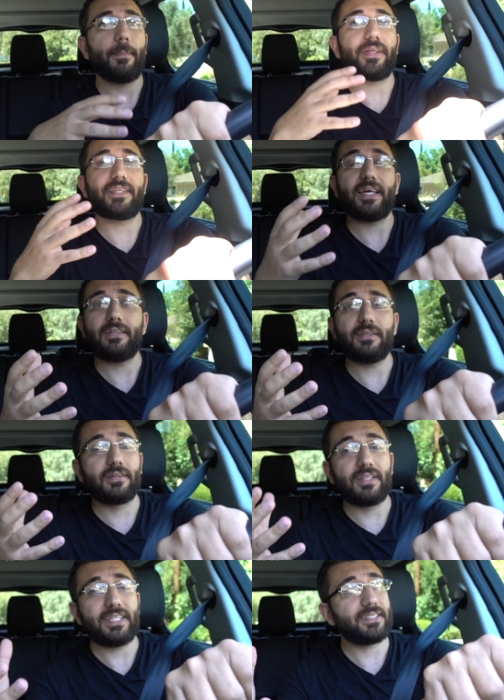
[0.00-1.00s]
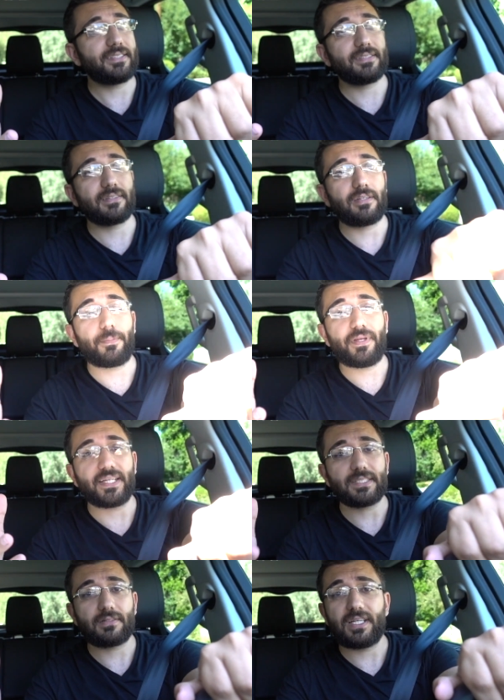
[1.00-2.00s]
but then your lease isn't going to be
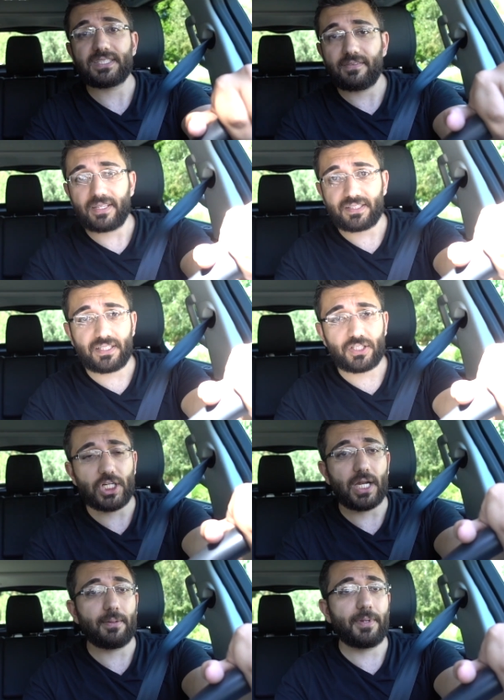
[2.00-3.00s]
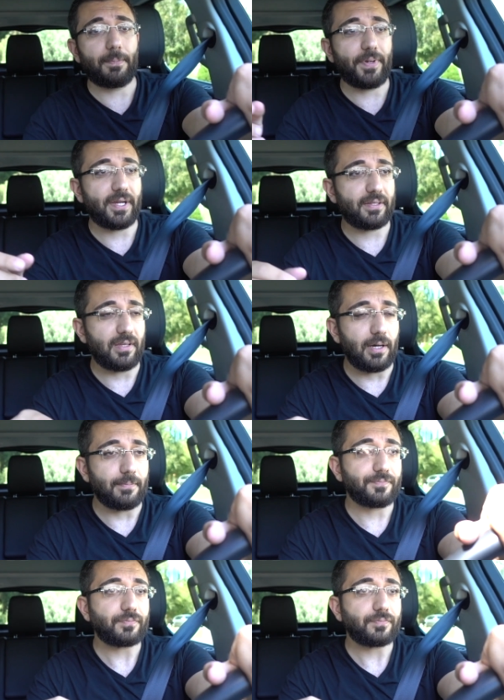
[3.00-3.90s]
as aggressive as this gentleman picked up.